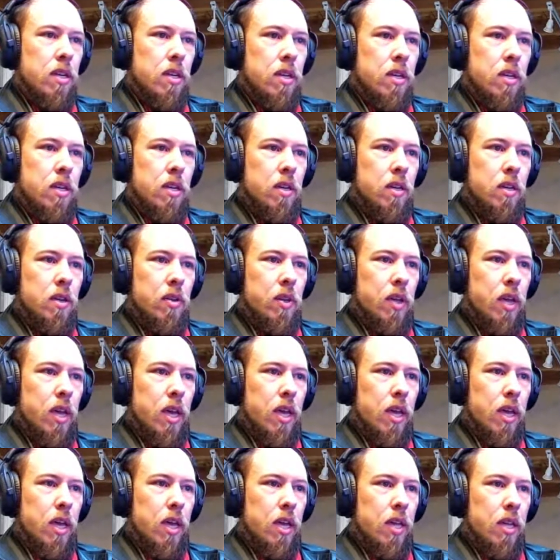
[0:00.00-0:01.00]
Okay.
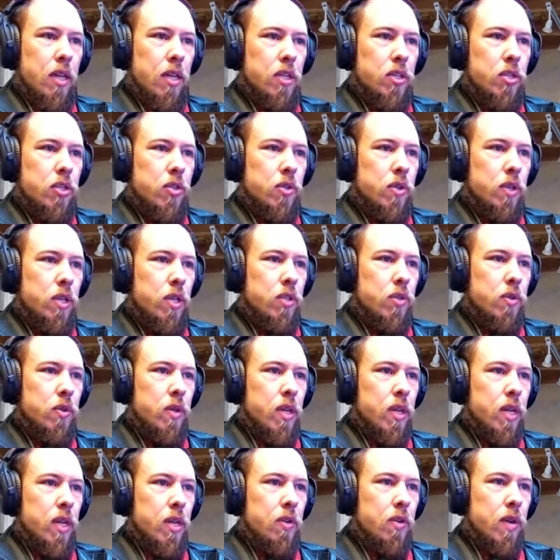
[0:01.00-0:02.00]

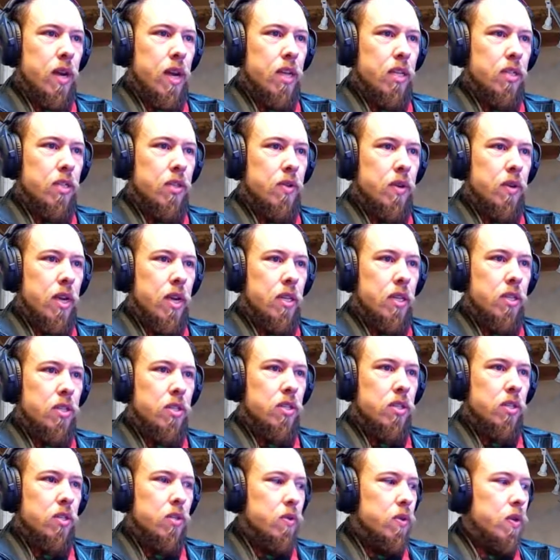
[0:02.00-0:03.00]
Tree, grass,
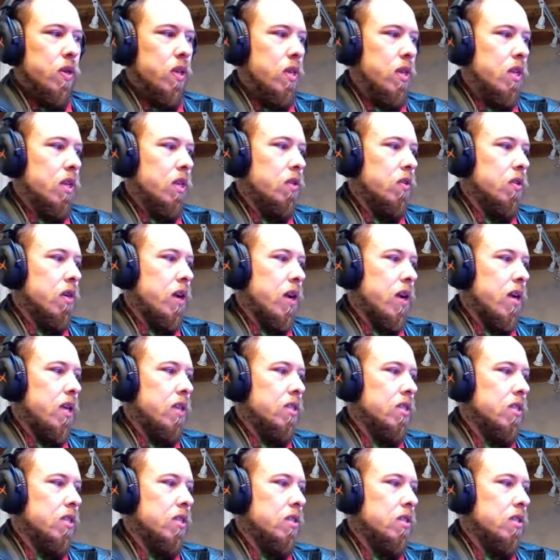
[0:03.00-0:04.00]
tree,
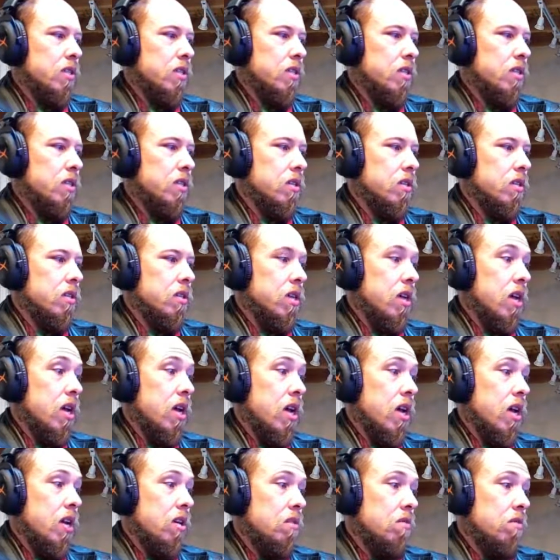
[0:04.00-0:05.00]
grass.
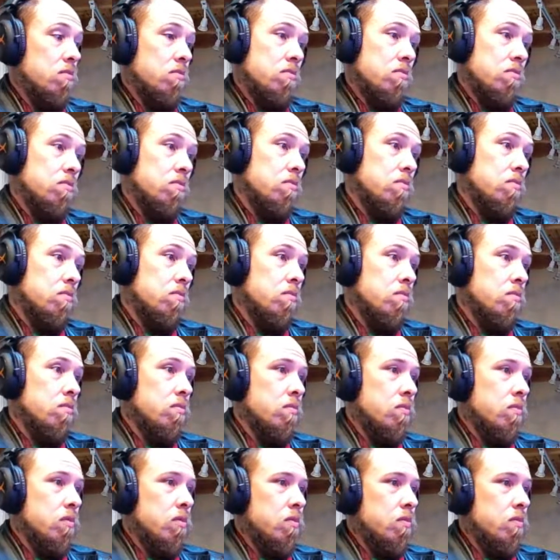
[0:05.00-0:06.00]
Huh.
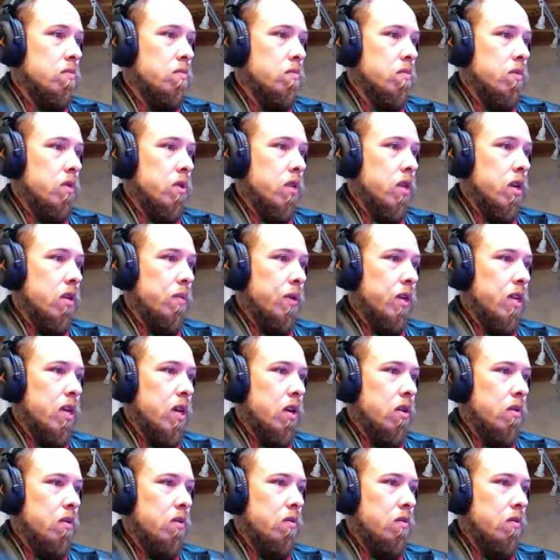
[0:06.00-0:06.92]
There we go.